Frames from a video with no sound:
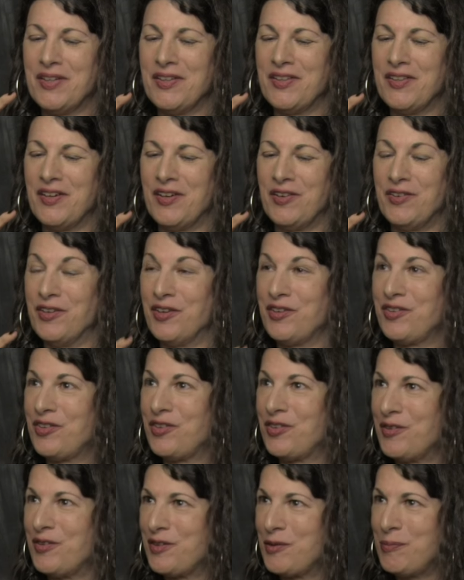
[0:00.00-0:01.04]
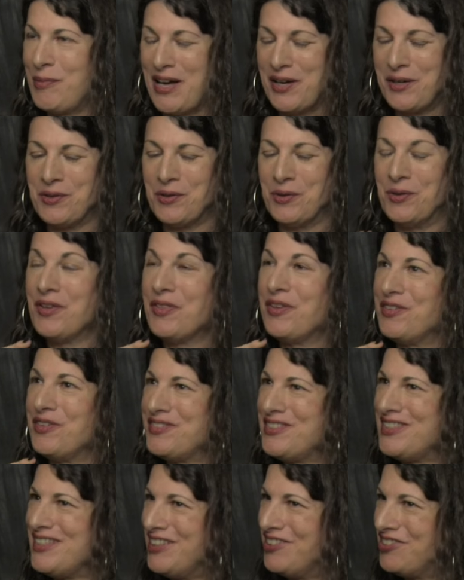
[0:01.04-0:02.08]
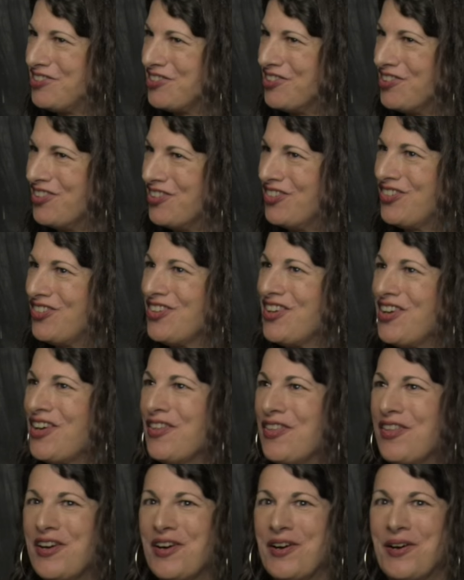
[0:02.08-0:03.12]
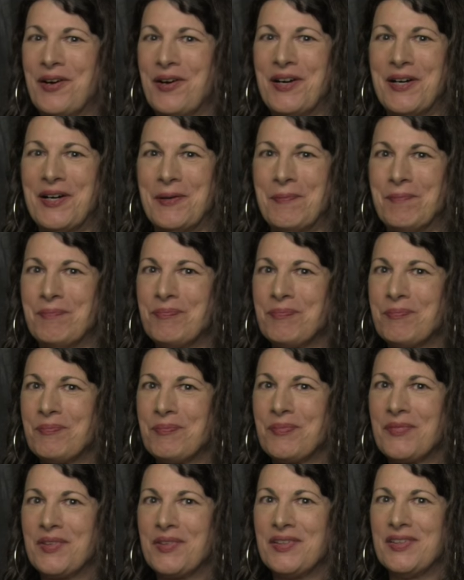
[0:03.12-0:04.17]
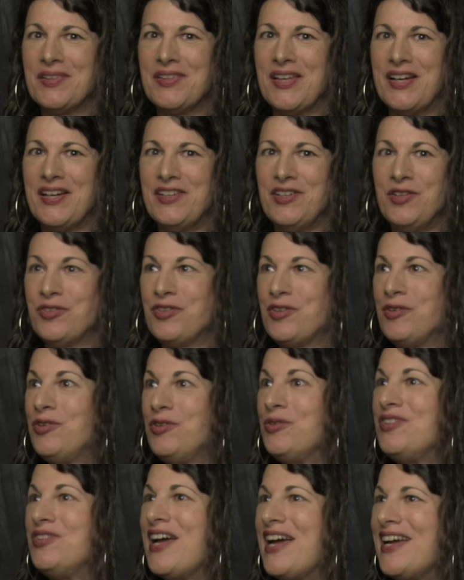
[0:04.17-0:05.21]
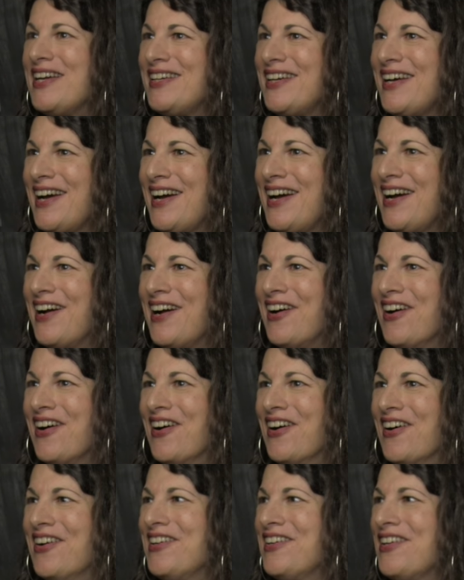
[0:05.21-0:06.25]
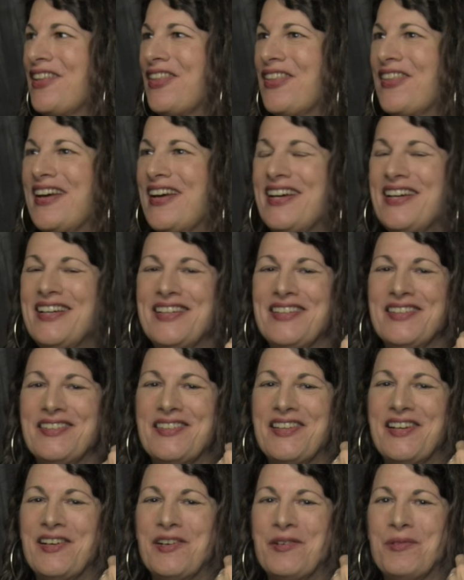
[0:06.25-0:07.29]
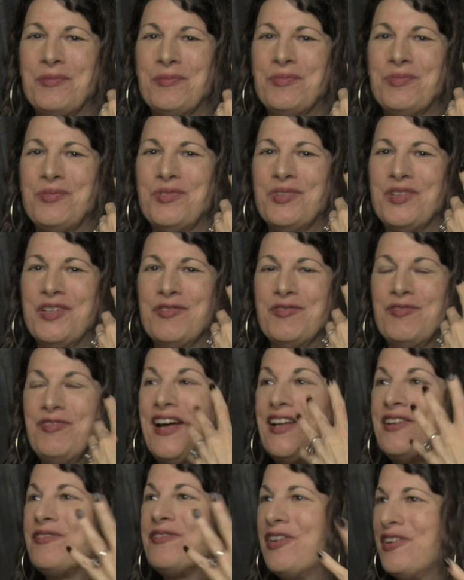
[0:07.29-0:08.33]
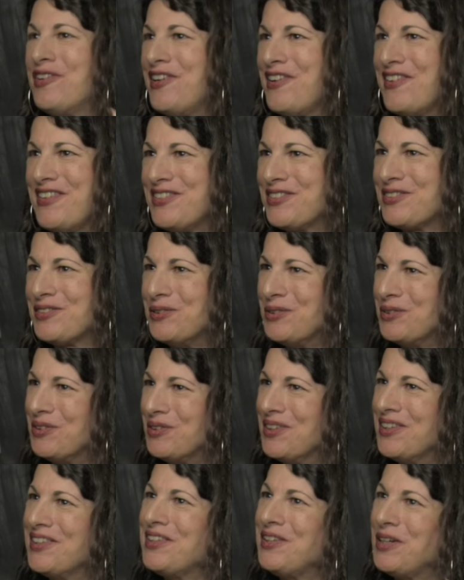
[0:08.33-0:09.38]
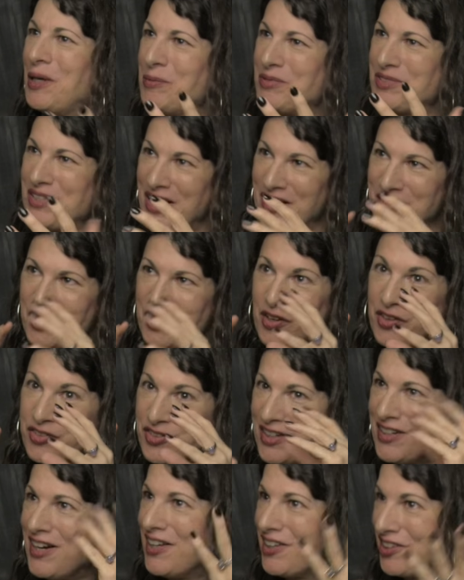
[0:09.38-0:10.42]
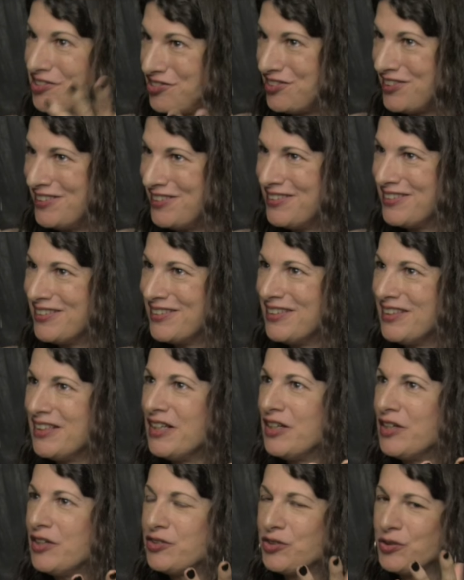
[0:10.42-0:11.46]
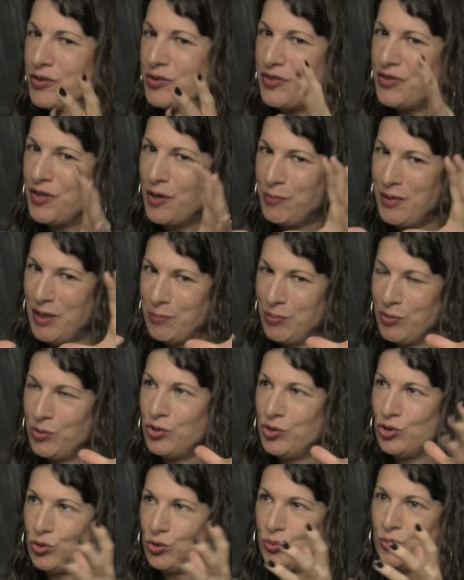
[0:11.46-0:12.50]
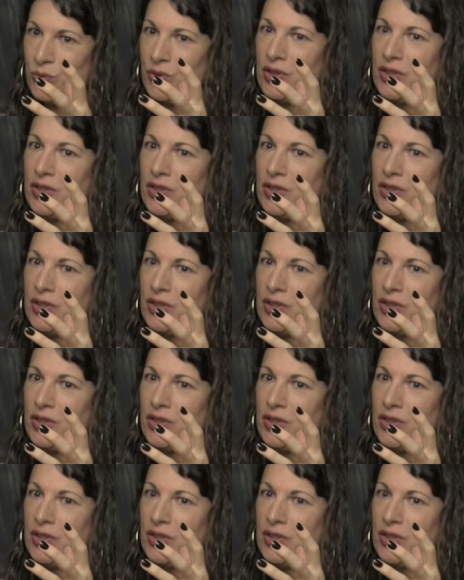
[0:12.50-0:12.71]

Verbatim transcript: they're nurses on sabbatical, they're teachers, they're, they used to do daycare, they're in veterinary school, you know what I'm saying? Psychology. They're people who